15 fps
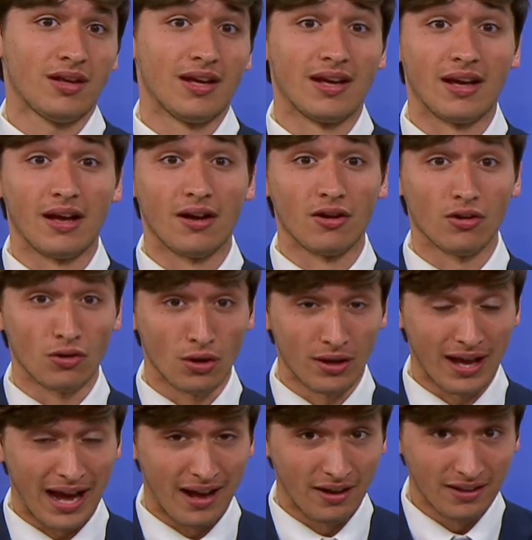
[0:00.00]
And
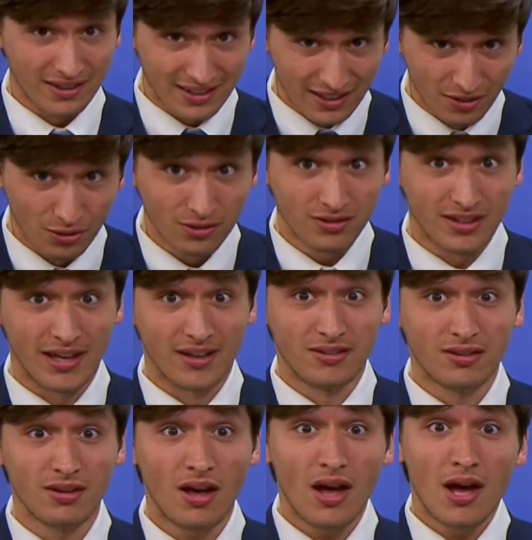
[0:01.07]
Guell says